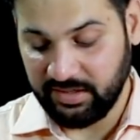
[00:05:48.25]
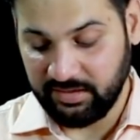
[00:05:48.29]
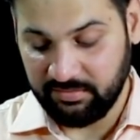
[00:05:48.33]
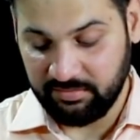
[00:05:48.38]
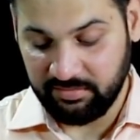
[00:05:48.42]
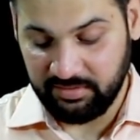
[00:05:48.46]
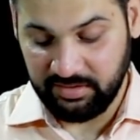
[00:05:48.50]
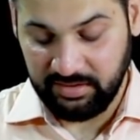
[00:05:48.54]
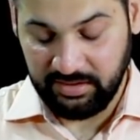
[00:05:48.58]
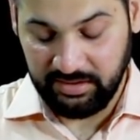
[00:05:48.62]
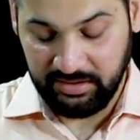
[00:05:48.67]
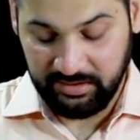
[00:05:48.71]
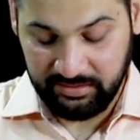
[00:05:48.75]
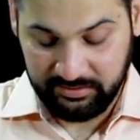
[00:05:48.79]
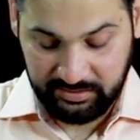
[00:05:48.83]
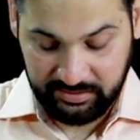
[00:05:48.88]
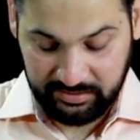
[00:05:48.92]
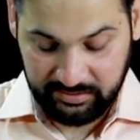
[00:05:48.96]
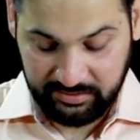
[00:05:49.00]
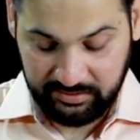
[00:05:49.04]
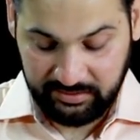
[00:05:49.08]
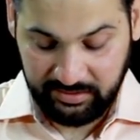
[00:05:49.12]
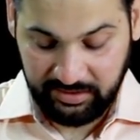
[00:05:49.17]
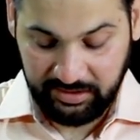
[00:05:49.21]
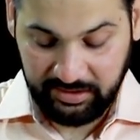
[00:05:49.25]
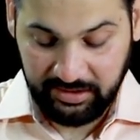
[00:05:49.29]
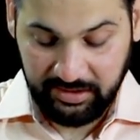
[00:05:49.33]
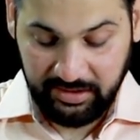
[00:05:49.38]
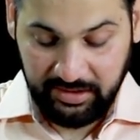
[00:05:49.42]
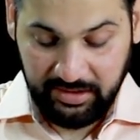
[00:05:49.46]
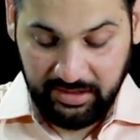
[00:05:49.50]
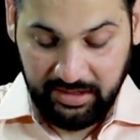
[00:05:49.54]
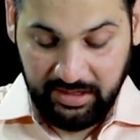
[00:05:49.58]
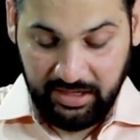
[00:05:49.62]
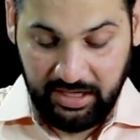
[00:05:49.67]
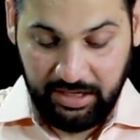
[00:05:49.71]
are releasing see
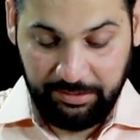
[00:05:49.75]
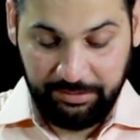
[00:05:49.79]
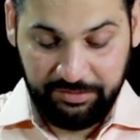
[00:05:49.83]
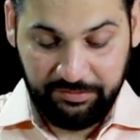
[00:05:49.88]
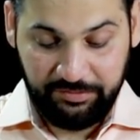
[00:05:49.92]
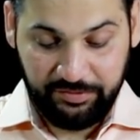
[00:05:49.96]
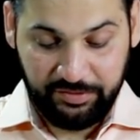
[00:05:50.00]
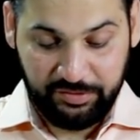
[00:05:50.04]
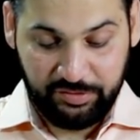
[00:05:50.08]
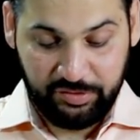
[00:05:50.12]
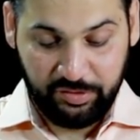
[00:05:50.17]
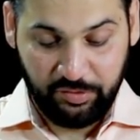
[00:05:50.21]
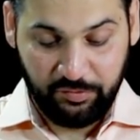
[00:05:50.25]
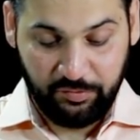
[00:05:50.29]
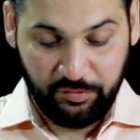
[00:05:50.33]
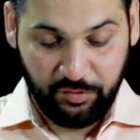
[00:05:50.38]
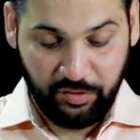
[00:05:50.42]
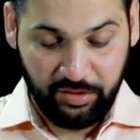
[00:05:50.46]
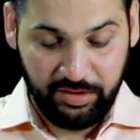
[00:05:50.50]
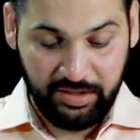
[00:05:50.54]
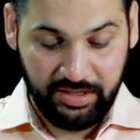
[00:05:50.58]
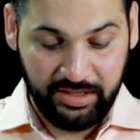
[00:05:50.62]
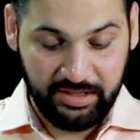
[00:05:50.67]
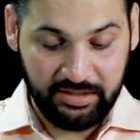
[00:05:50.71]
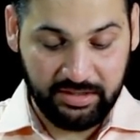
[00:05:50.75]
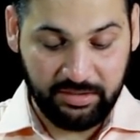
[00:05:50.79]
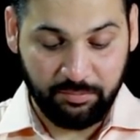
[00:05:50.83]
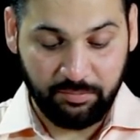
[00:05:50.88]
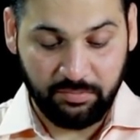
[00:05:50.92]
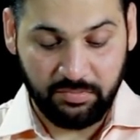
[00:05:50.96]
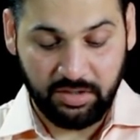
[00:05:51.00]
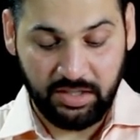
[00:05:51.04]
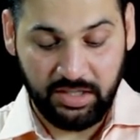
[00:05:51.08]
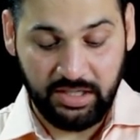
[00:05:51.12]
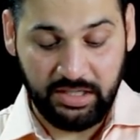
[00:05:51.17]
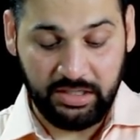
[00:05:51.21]
I mean first of all in the
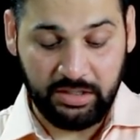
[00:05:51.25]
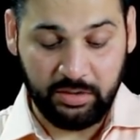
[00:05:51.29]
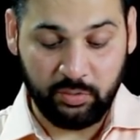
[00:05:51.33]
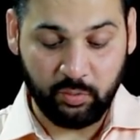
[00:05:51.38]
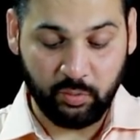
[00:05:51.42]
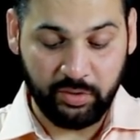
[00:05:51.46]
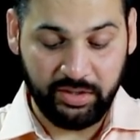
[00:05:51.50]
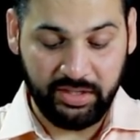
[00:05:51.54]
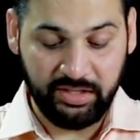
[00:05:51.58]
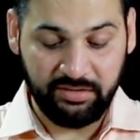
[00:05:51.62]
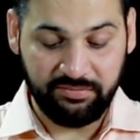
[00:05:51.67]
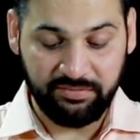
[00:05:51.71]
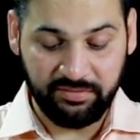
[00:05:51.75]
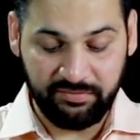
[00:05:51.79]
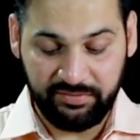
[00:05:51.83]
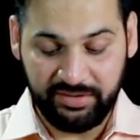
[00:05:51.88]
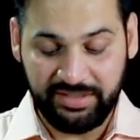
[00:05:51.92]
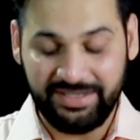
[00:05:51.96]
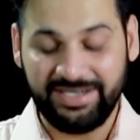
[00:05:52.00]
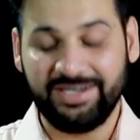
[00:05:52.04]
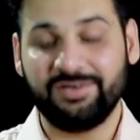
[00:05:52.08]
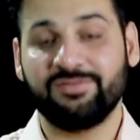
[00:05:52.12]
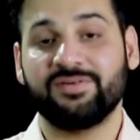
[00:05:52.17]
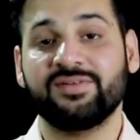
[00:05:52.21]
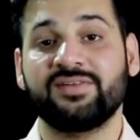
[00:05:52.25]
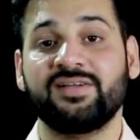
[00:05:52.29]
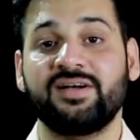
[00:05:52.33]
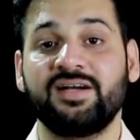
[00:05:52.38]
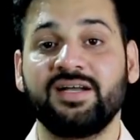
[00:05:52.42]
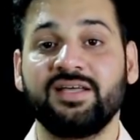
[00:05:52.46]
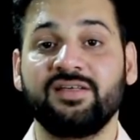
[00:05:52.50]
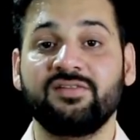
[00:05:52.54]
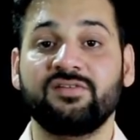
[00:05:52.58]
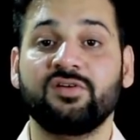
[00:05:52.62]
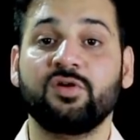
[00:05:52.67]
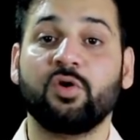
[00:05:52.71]
in 2015 it was
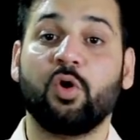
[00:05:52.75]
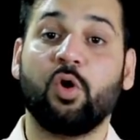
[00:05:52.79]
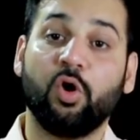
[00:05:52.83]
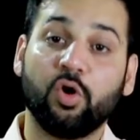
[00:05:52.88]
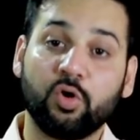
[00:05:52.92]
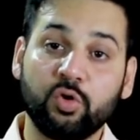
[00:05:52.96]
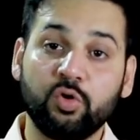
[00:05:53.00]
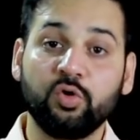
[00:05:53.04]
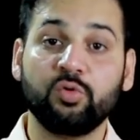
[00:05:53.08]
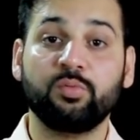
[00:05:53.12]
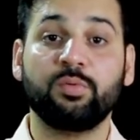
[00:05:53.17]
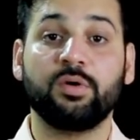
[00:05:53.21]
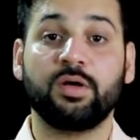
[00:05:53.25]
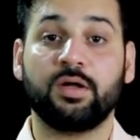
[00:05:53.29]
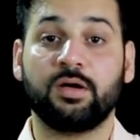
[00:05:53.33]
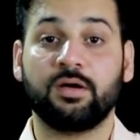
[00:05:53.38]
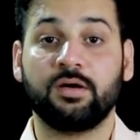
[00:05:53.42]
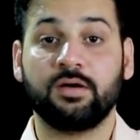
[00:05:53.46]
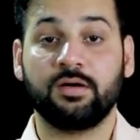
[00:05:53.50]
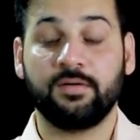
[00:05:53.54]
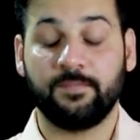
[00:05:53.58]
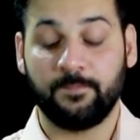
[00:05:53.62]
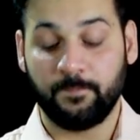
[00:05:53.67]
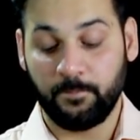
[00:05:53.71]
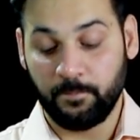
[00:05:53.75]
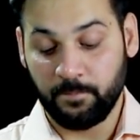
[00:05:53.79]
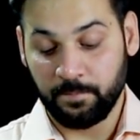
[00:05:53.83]
released in October